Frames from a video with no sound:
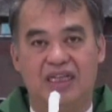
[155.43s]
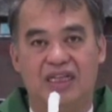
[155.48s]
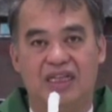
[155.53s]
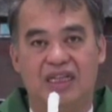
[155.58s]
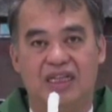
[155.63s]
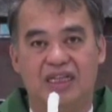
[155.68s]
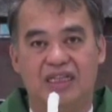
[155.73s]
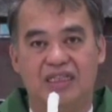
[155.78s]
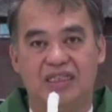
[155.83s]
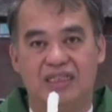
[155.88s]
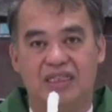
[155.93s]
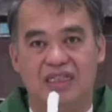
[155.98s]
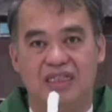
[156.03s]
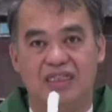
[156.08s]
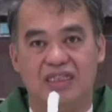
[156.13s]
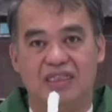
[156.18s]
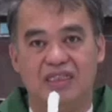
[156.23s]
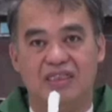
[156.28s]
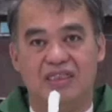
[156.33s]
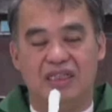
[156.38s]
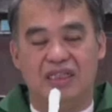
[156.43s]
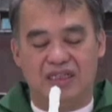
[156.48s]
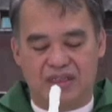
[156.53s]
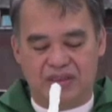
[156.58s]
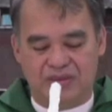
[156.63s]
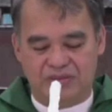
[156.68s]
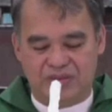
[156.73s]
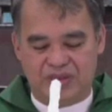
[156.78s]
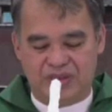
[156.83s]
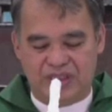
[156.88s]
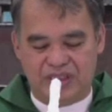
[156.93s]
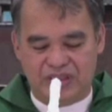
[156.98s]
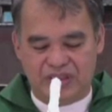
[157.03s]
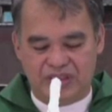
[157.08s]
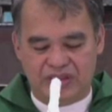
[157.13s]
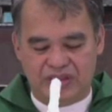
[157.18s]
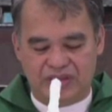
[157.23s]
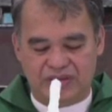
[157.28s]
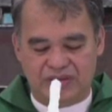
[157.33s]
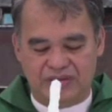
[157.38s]
that is the
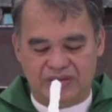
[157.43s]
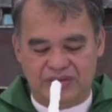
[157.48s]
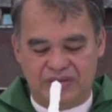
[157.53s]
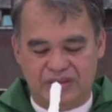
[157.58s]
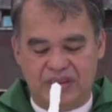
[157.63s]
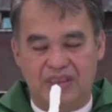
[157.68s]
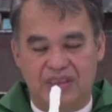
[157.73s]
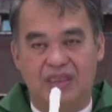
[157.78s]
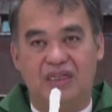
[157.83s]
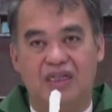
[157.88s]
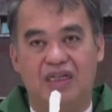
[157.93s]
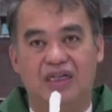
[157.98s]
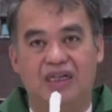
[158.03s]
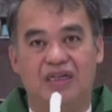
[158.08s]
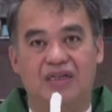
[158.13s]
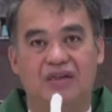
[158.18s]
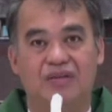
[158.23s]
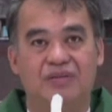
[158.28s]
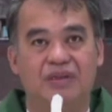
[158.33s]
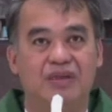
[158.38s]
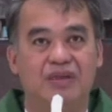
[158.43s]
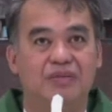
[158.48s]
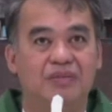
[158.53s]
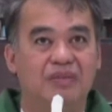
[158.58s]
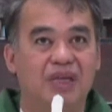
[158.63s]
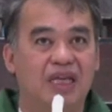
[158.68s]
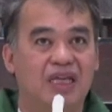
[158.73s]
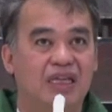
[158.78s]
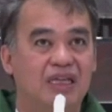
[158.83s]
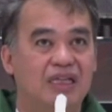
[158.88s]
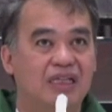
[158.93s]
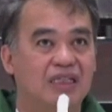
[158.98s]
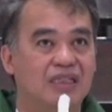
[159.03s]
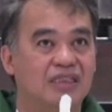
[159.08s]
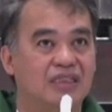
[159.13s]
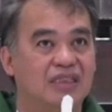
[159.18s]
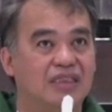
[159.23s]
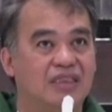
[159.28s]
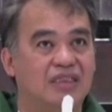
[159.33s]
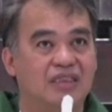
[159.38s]
circumcision of the
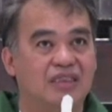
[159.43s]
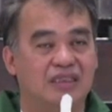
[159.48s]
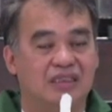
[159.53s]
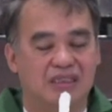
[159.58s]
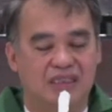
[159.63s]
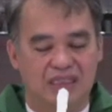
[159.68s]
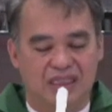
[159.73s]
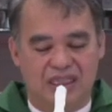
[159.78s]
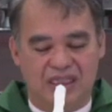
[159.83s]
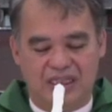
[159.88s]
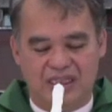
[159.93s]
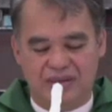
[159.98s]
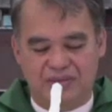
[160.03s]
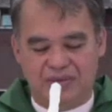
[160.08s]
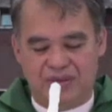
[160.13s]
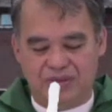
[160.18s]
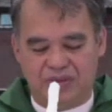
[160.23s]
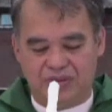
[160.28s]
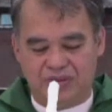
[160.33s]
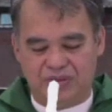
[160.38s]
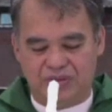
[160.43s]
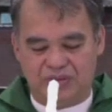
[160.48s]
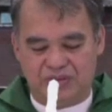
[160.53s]
males Hebrew.